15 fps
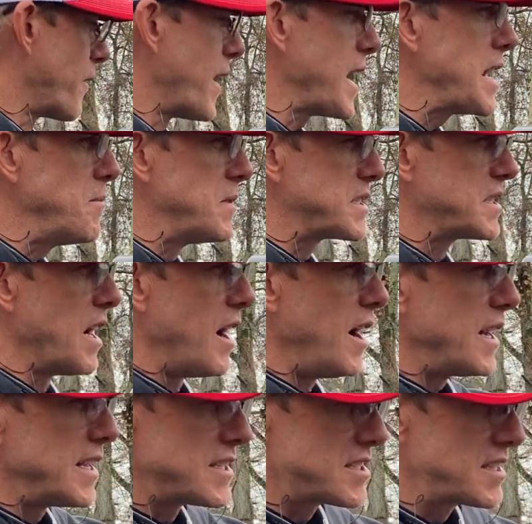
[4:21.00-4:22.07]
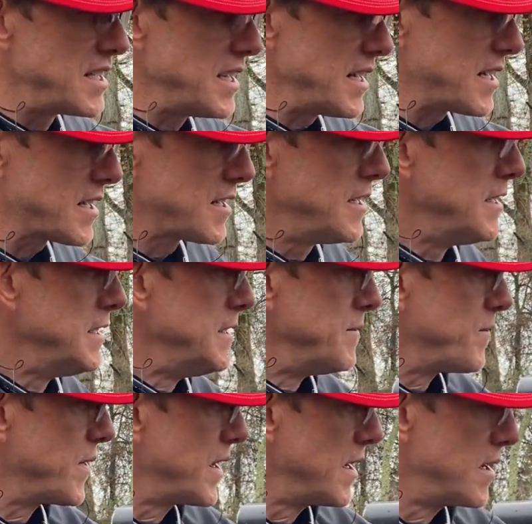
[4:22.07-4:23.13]
frame is not as thick,
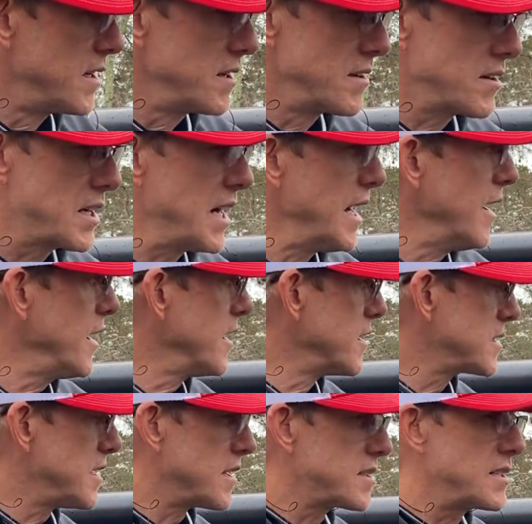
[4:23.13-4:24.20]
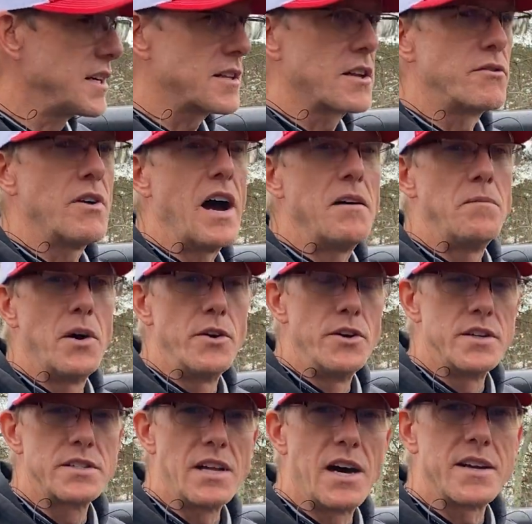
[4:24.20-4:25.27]
the carrier is not as thick, the drive
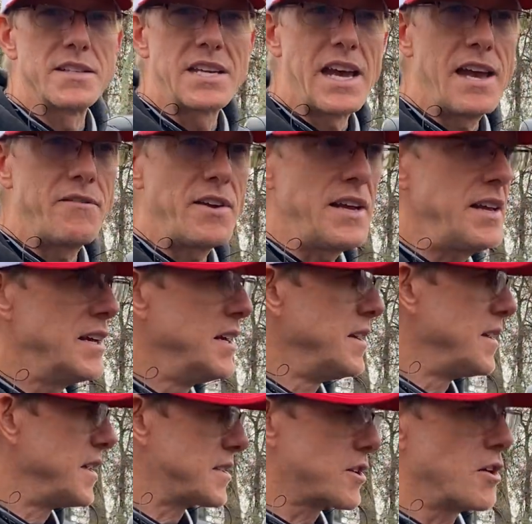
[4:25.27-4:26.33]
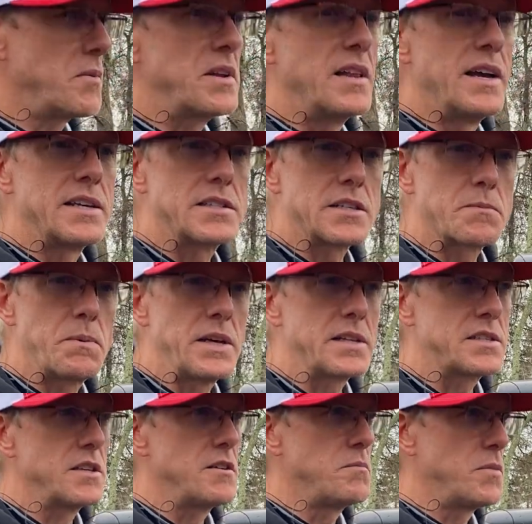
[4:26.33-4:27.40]
motor is not as heavy, it's going to be less
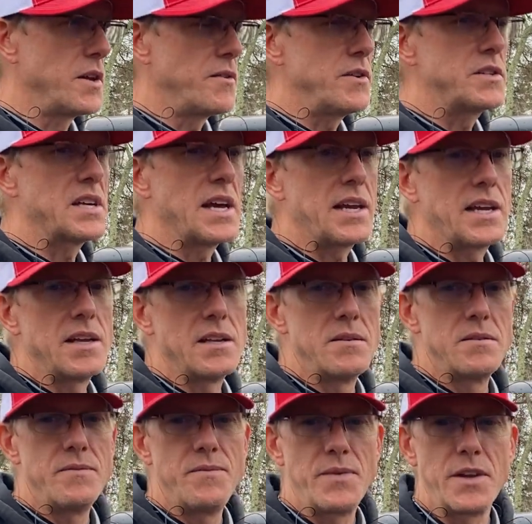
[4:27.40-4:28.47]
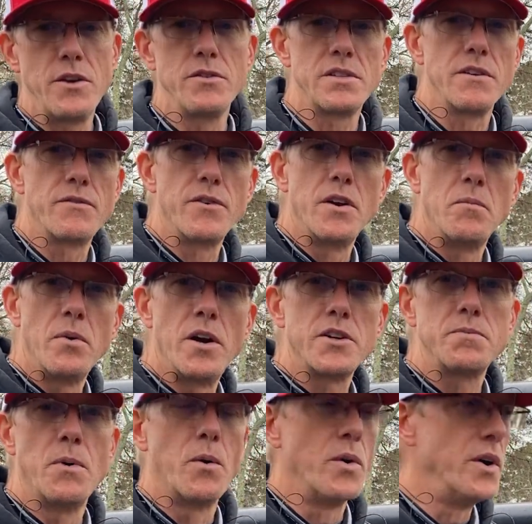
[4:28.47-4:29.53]
expensive. But if you take it and use it for a
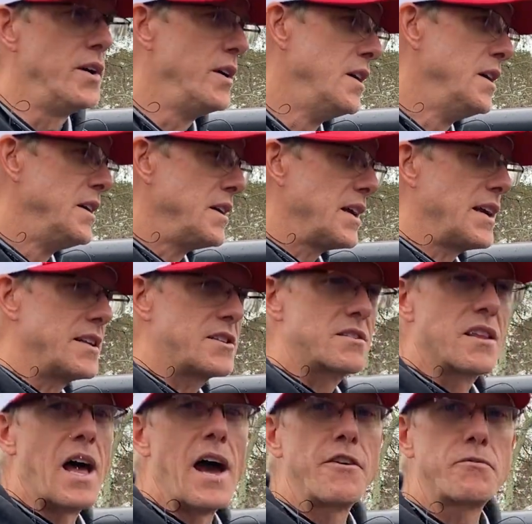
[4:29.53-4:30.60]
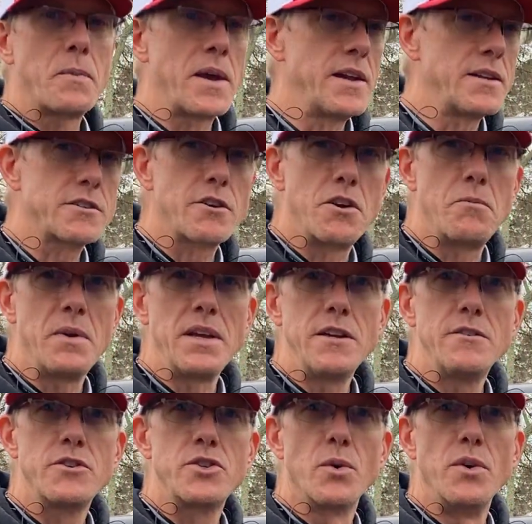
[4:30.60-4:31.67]
brush mower, its lifespan is going to be
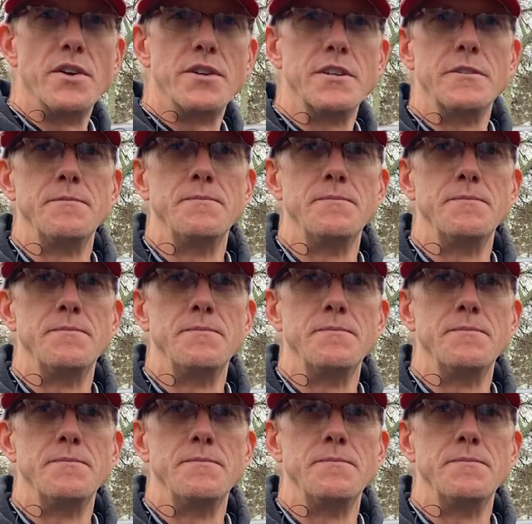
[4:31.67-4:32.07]
shortened.